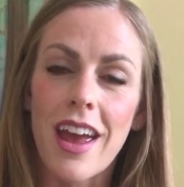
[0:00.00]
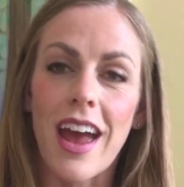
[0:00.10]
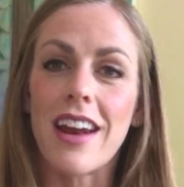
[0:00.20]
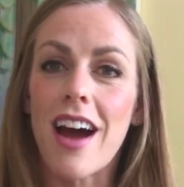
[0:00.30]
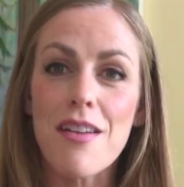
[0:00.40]

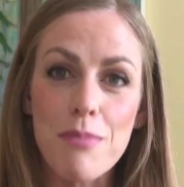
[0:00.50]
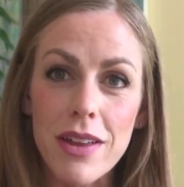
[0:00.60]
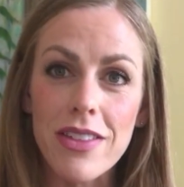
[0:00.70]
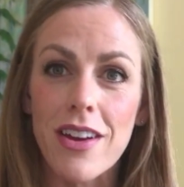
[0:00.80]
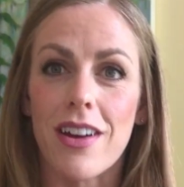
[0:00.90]
And I've
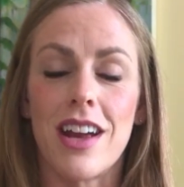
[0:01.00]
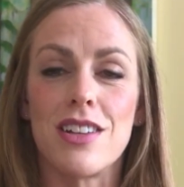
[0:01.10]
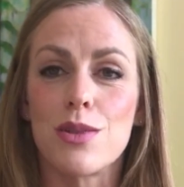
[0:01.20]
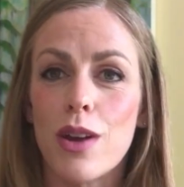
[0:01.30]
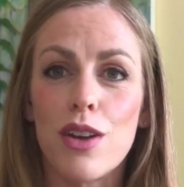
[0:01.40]
been there, and I
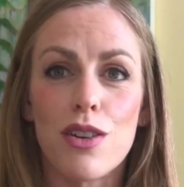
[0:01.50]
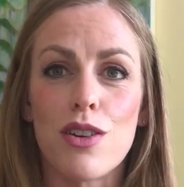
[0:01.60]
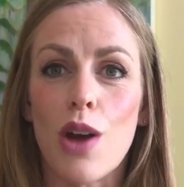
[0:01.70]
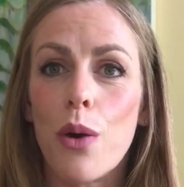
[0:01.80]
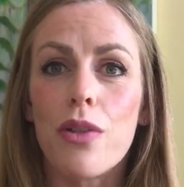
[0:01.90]
just want you
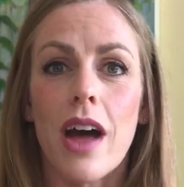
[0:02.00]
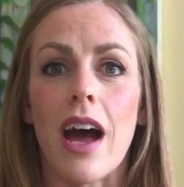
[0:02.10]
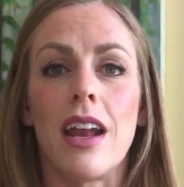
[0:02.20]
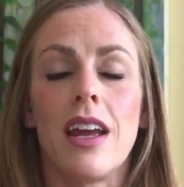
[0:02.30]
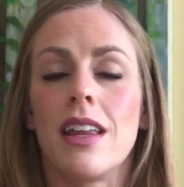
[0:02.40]
to know
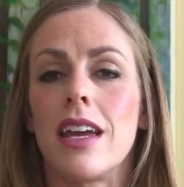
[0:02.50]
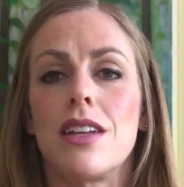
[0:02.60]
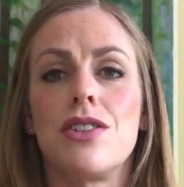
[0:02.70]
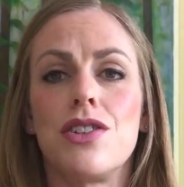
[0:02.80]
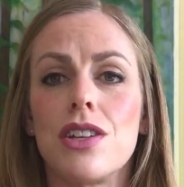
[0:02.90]
that.
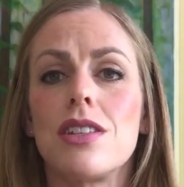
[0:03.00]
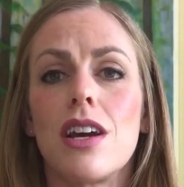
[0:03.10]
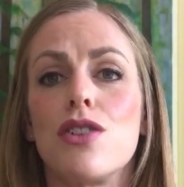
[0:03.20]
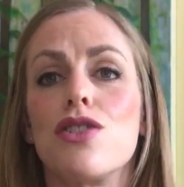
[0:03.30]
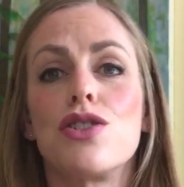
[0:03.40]
Like, just
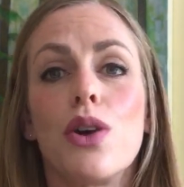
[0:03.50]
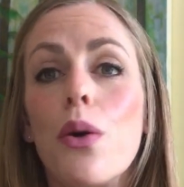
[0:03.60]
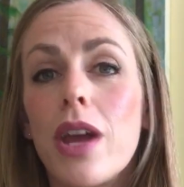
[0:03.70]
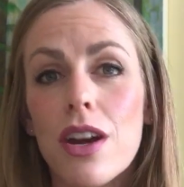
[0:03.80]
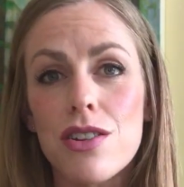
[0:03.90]
under
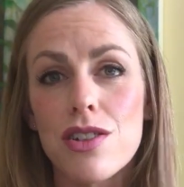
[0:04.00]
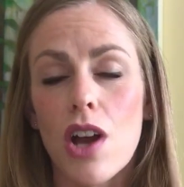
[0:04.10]
2 years